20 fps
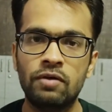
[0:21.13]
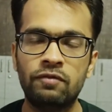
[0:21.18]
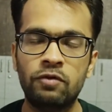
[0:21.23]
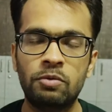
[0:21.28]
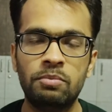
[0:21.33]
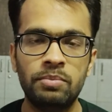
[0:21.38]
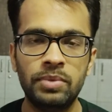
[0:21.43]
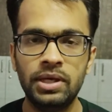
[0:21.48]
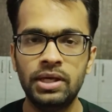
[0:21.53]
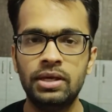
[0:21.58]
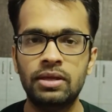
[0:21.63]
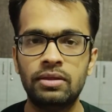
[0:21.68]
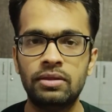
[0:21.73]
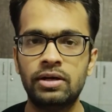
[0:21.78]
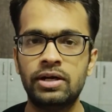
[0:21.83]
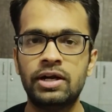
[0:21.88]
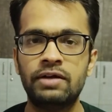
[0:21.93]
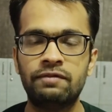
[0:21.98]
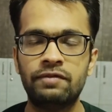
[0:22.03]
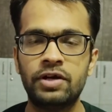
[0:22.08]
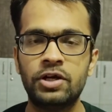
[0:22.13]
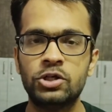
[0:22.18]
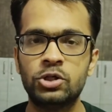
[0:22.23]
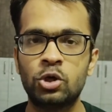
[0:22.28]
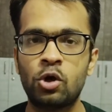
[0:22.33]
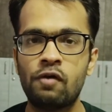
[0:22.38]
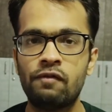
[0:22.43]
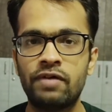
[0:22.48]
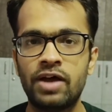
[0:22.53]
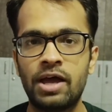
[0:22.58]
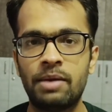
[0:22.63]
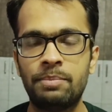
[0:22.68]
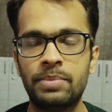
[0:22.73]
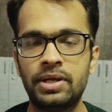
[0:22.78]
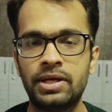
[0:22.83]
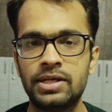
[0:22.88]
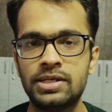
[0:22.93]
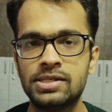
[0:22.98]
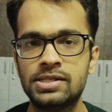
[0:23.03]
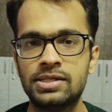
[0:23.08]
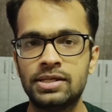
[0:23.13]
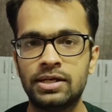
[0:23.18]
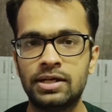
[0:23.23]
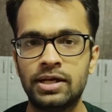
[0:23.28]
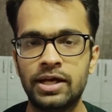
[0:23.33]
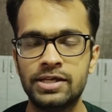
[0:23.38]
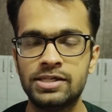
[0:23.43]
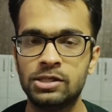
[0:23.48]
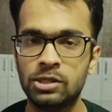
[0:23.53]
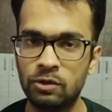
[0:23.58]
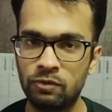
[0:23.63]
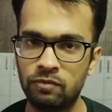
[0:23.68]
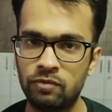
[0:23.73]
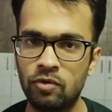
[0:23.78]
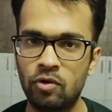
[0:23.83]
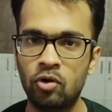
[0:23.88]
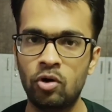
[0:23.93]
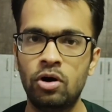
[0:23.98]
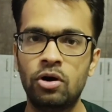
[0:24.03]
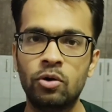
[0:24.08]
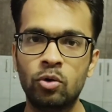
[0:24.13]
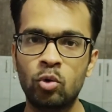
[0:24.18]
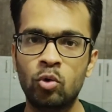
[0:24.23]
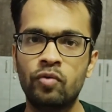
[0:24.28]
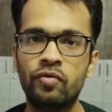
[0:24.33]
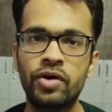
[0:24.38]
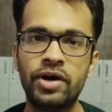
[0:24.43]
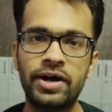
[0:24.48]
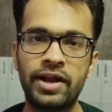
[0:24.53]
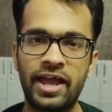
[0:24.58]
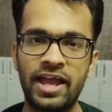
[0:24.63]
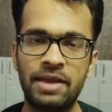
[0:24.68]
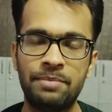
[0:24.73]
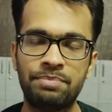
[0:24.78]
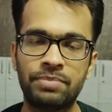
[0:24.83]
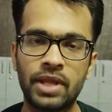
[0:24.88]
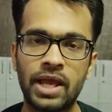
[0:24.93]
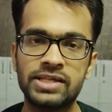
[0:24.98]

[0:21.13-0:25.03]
For me, the definition of happiness has evolved over time